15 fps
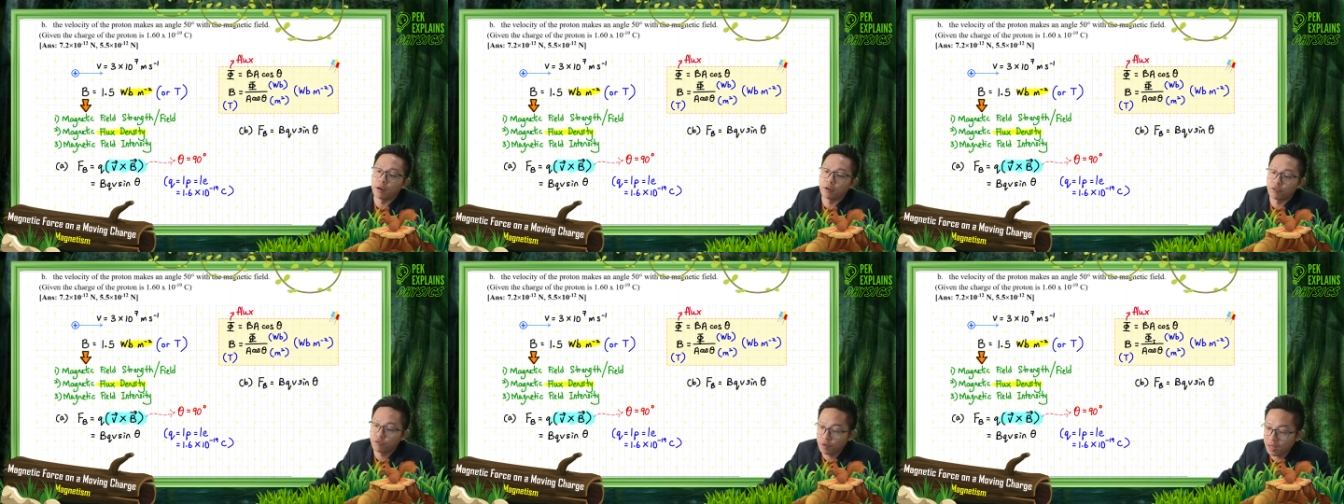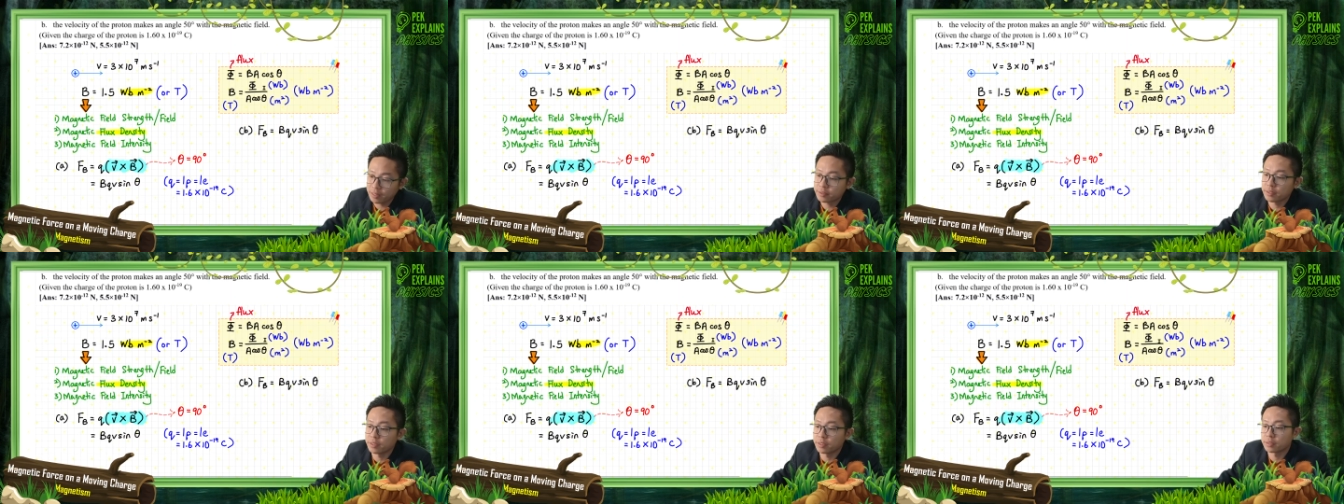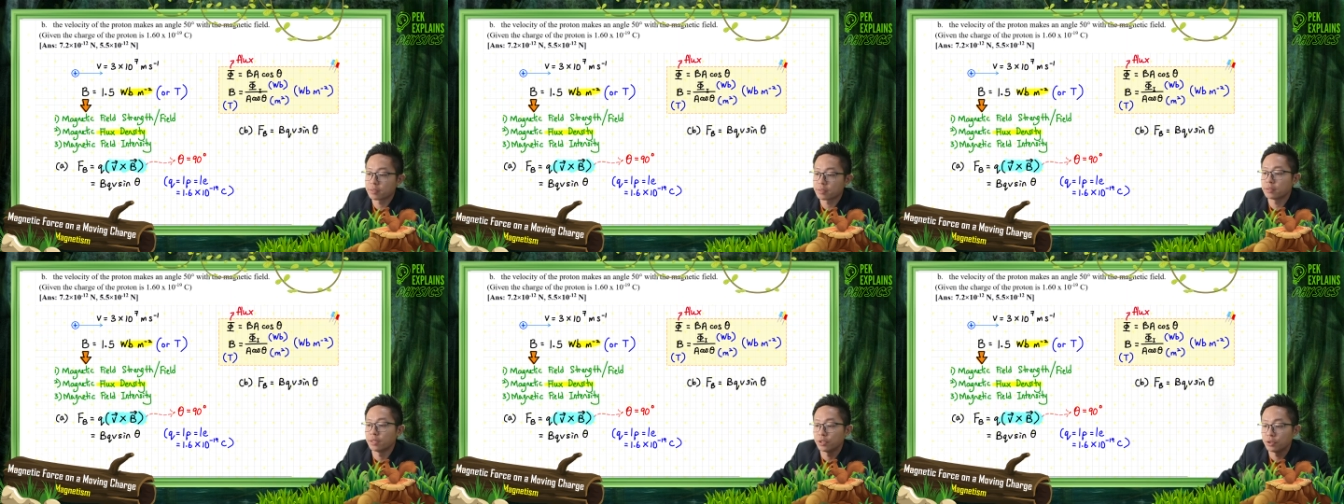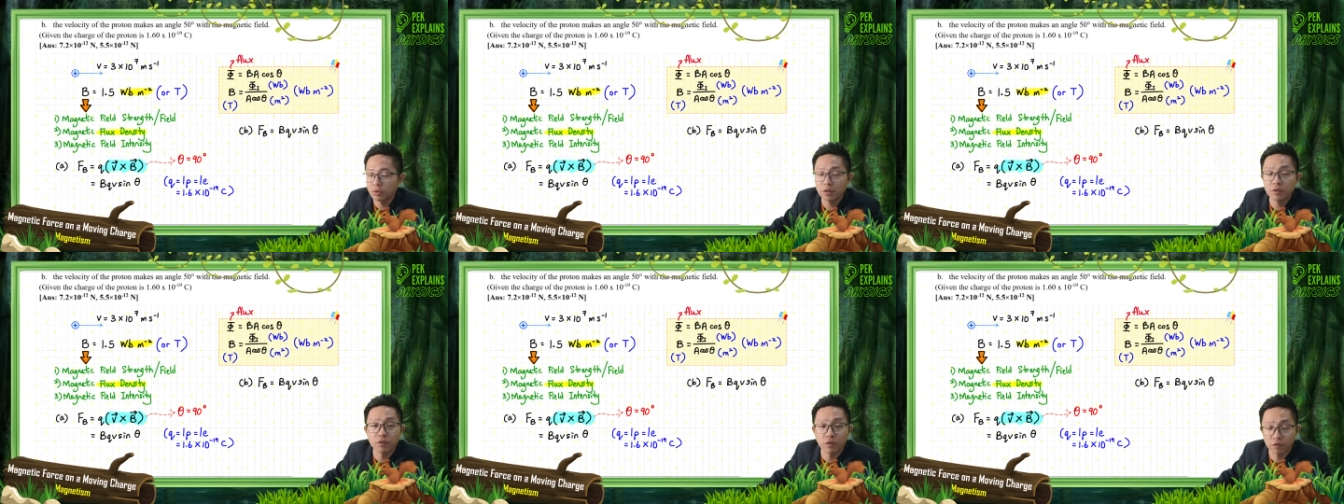Flux is the
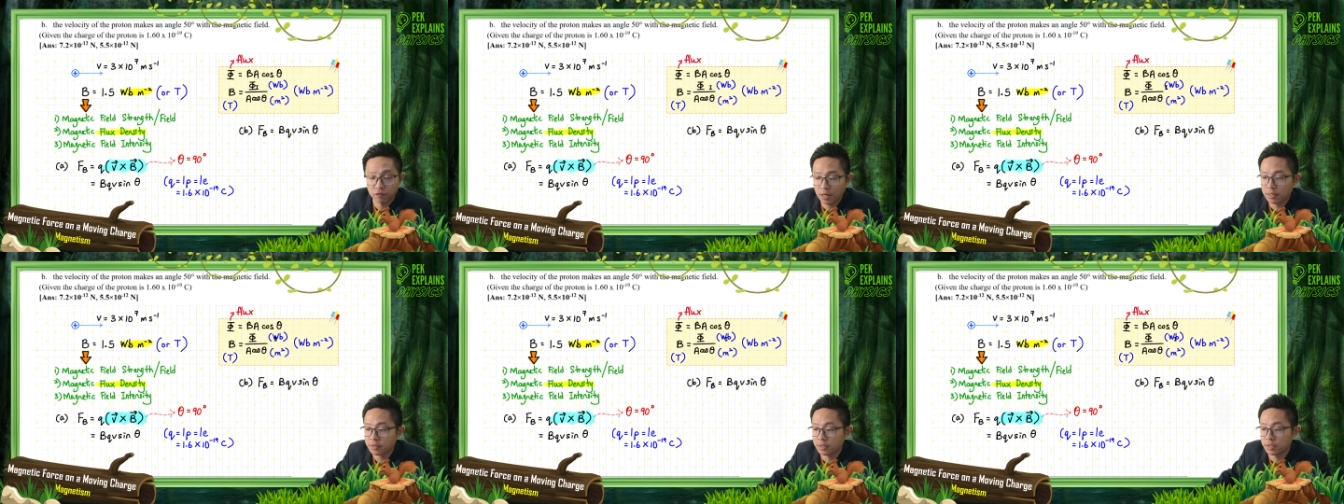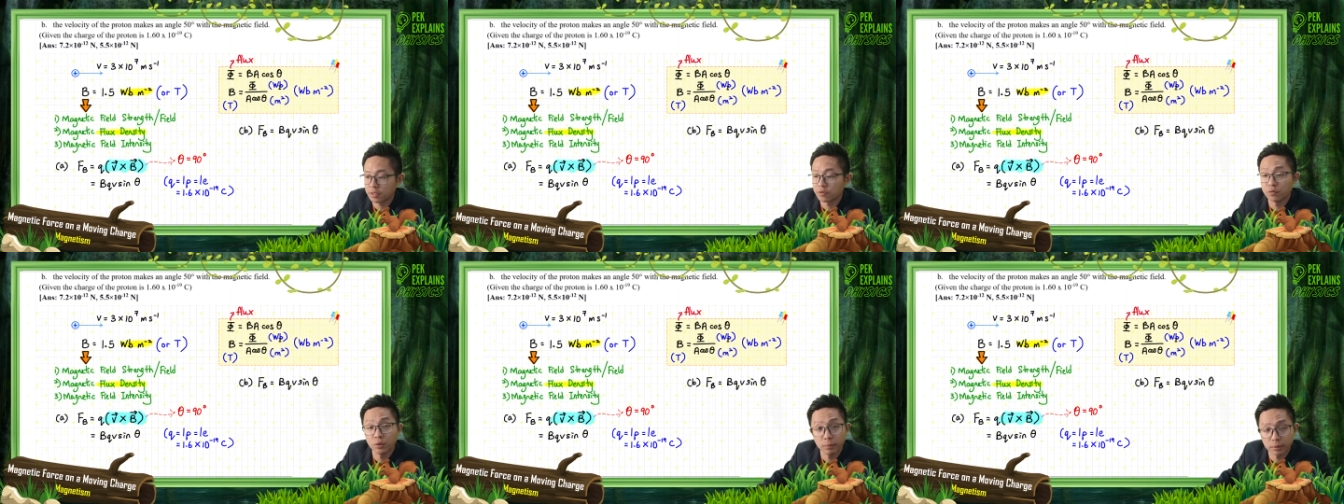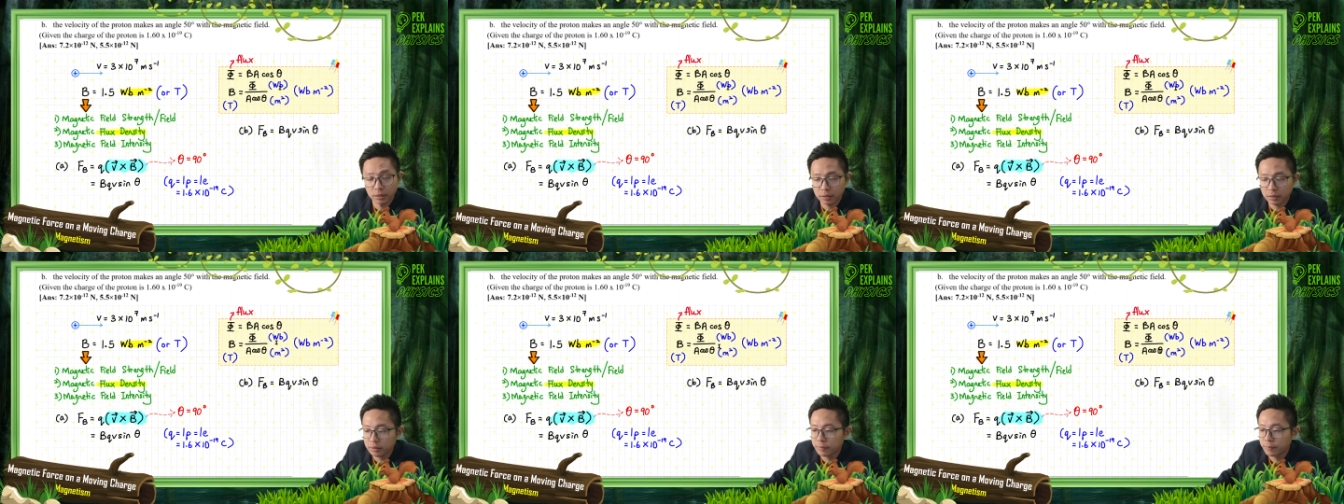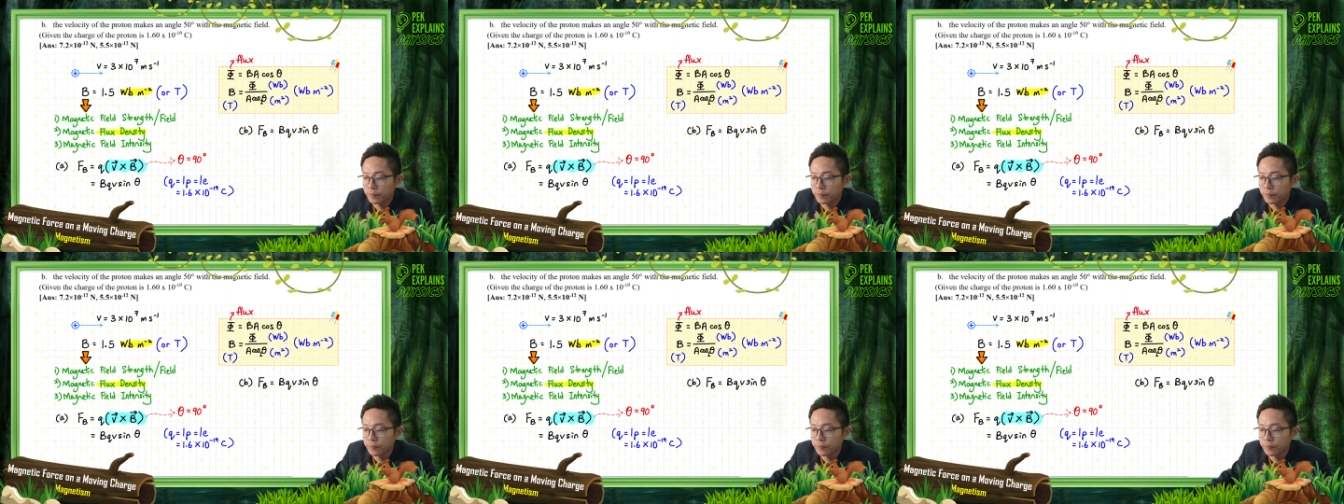unit for flux is Weber.